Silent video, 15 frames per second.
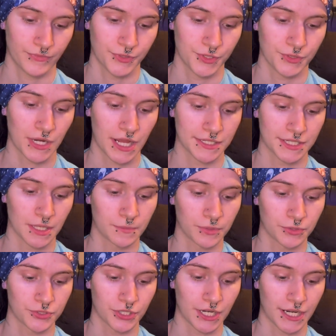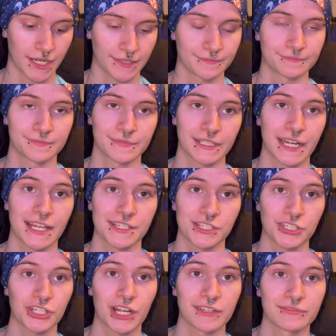Do not tumble dry. It has
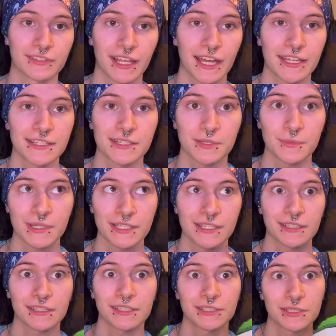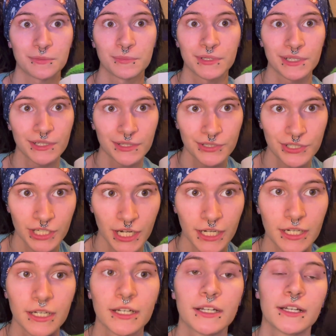to dry flat, so basically don't put it in the
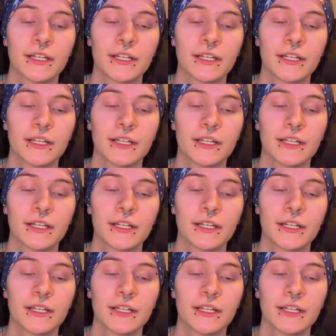dryer.